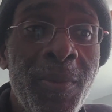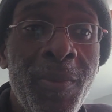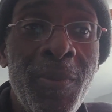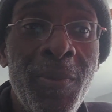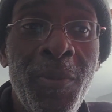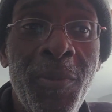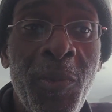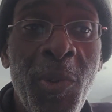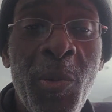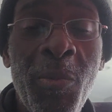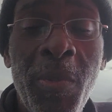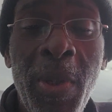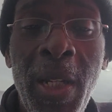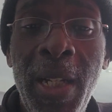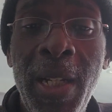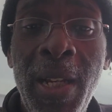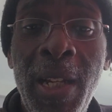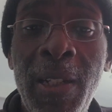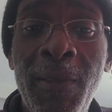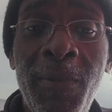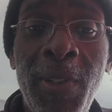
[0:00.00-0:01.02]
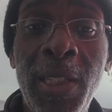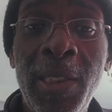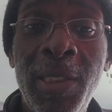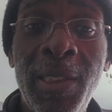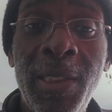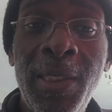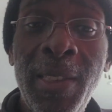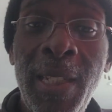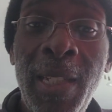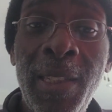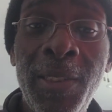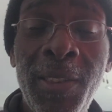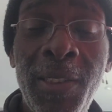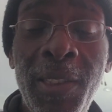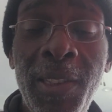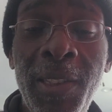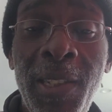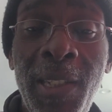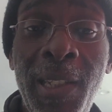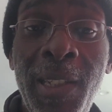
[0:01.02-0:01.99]
you may not have exercised
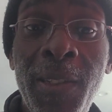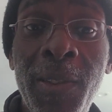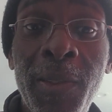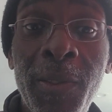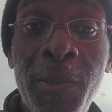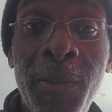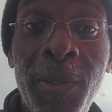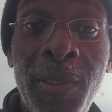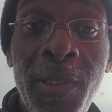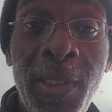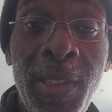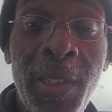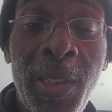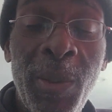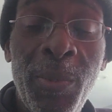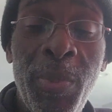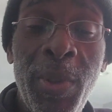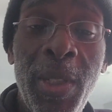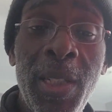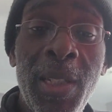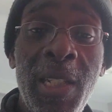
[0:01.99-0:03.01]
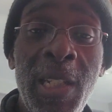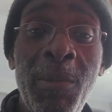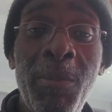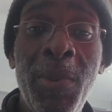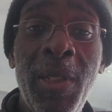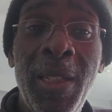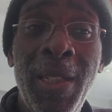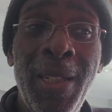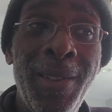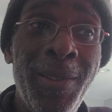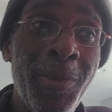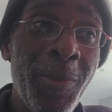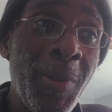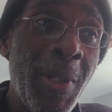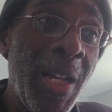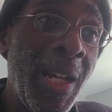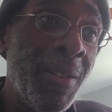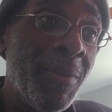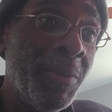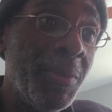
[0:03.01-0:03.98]
in years. It could be intimidating. So
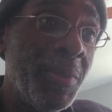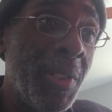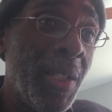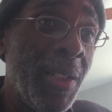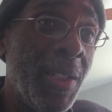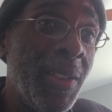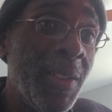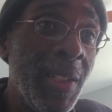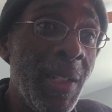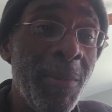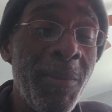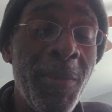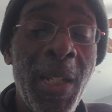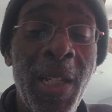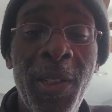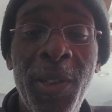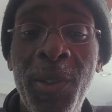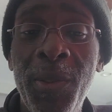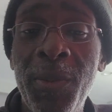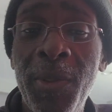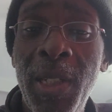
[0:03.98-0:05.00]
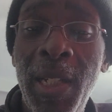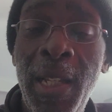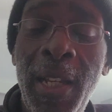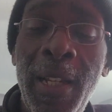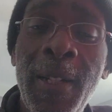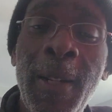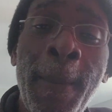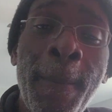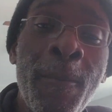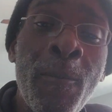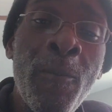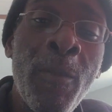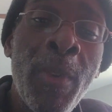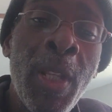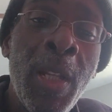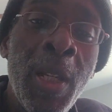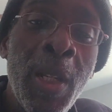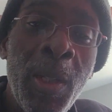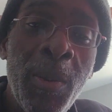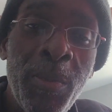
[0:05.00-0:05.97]
I'm not doing that.
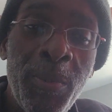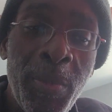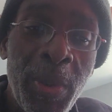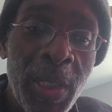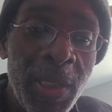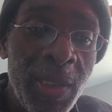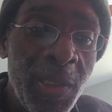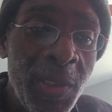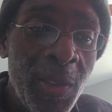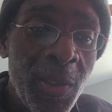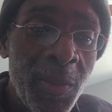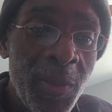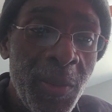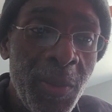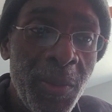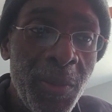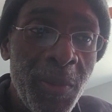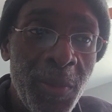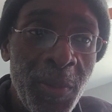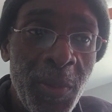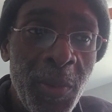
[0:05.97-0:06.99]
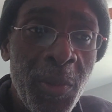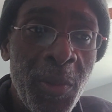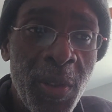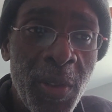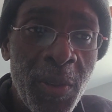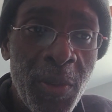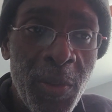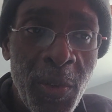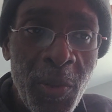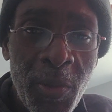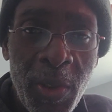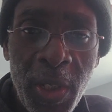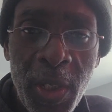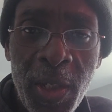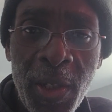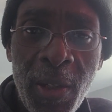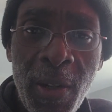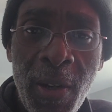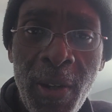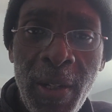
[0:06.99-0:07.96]
But you can
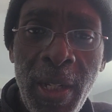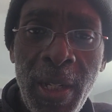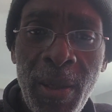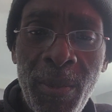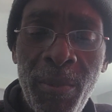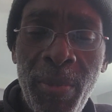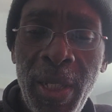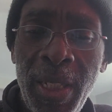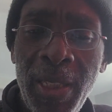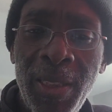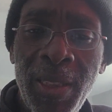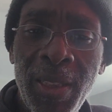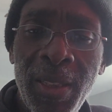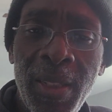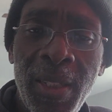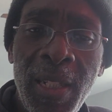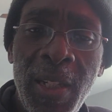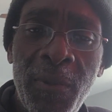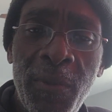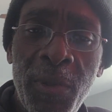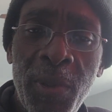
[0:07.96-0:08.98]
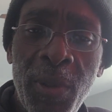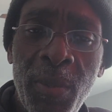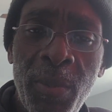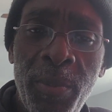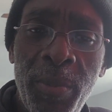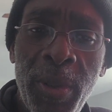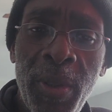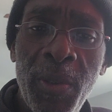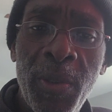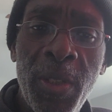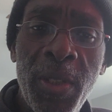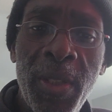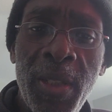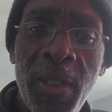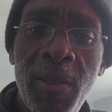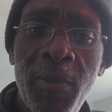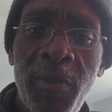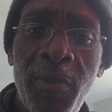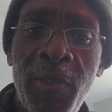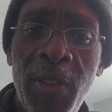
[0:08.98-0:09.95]
start at a basic level and build
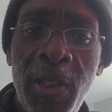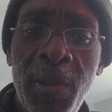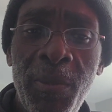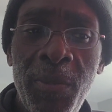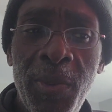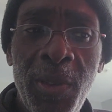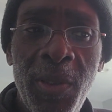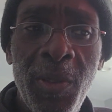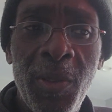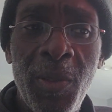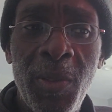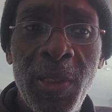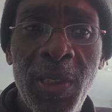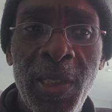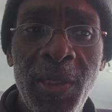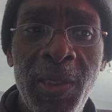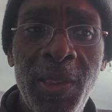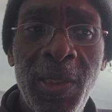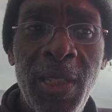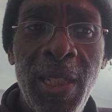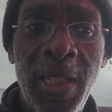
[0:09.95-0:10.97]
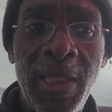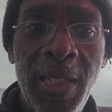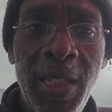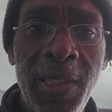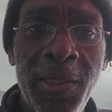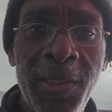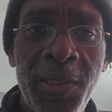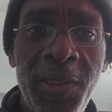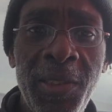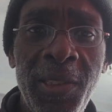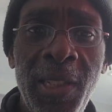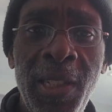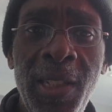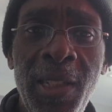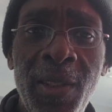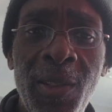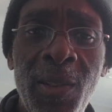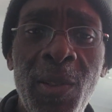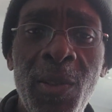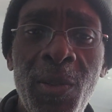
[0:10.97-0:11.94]
yourself up. As a
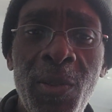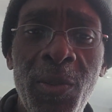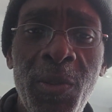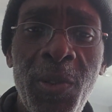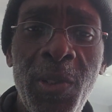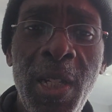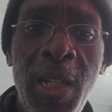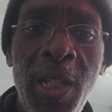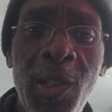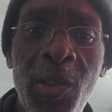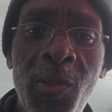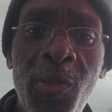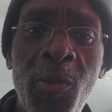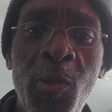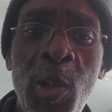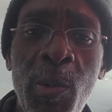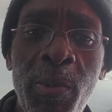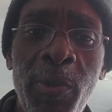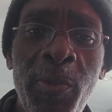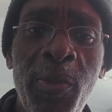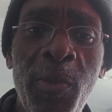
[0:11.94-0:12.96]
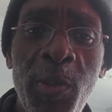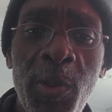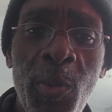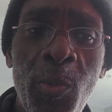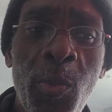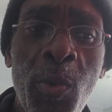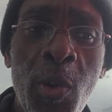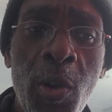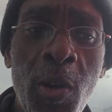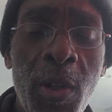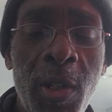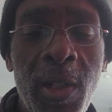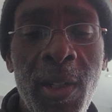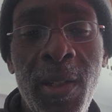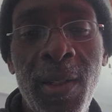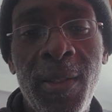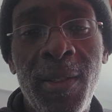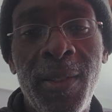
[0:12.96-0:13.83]
saying goes, you got to crawl before you walk.